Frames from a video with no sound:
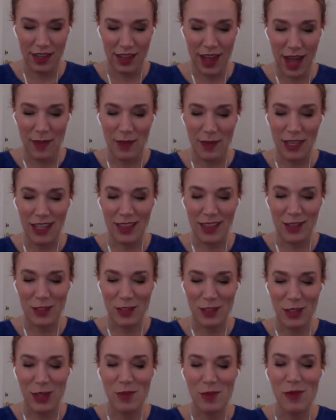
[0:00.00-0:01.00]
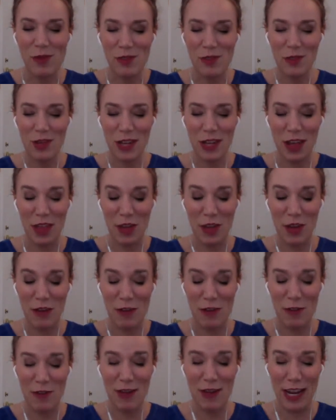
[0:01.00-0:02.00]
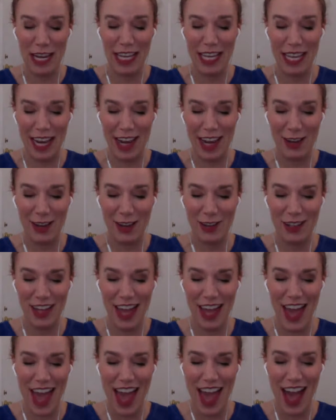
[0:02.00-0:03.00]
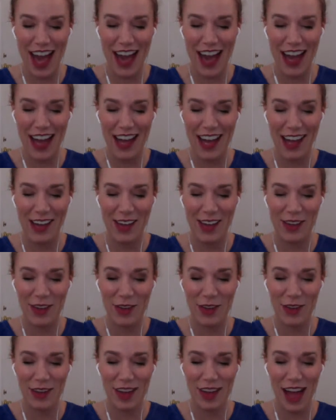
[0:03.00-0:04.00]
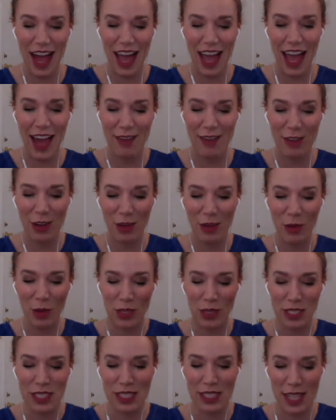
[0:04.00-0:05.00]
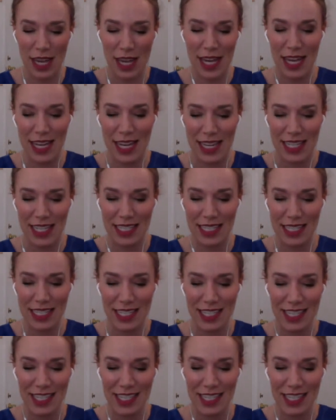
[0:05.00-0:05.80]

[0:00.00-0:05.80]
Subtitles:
I mean, there's two movies right now that are fighting it out. I have on one side